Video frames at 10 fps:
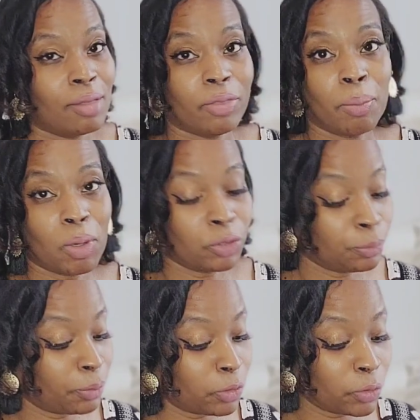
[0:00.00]
the most
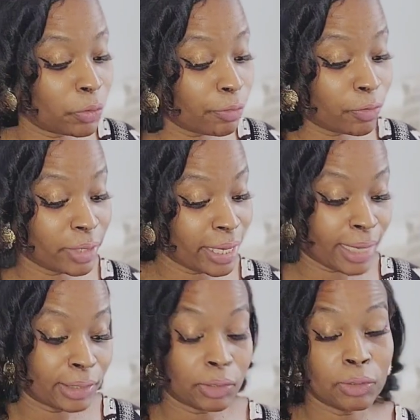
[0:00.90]
beautiful
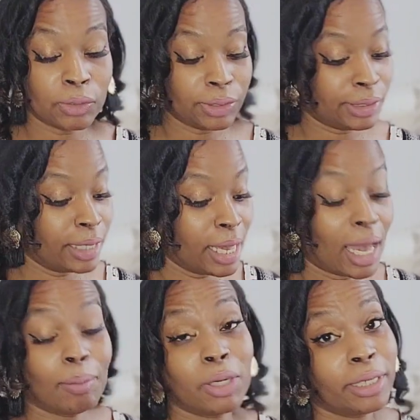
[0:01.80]
candles.
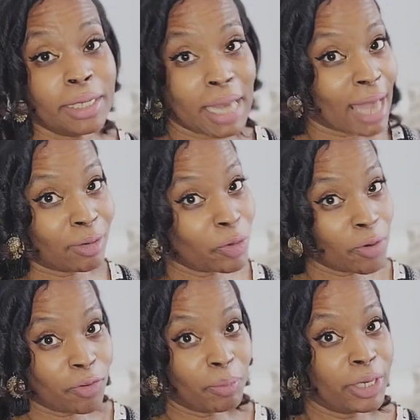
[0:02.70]
I don't know
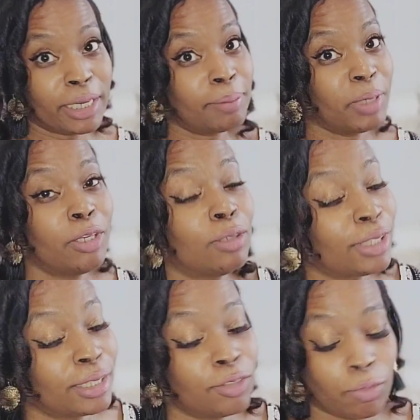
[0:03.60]
if I'm gonna be
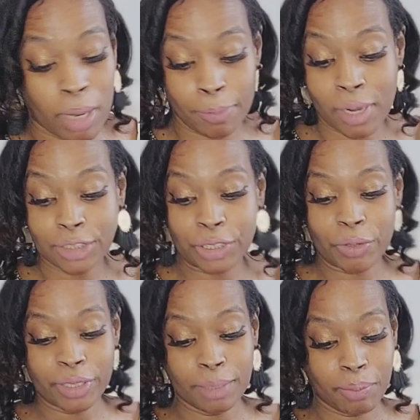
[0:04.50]
using this for my project
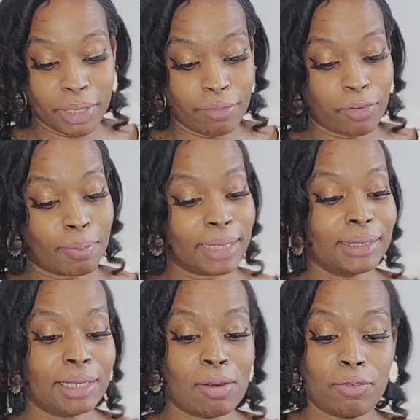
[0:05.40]
or keeping it for
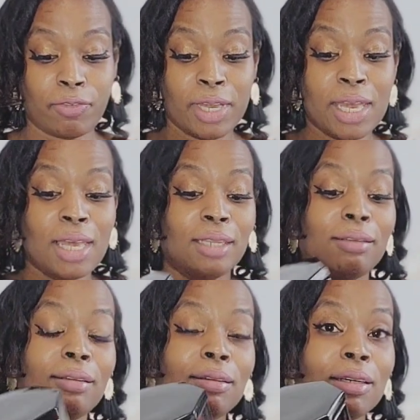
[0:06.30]
myself.
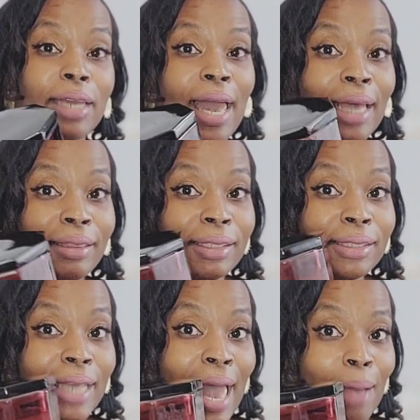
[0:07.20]
Look at
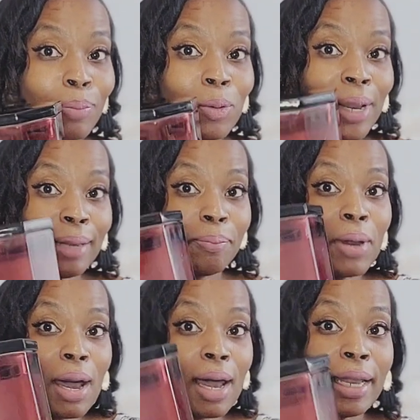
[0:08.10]
this apple and
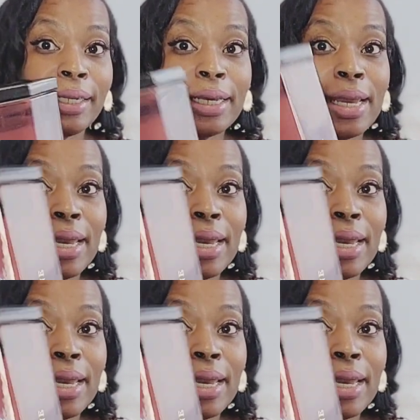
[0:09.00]
pine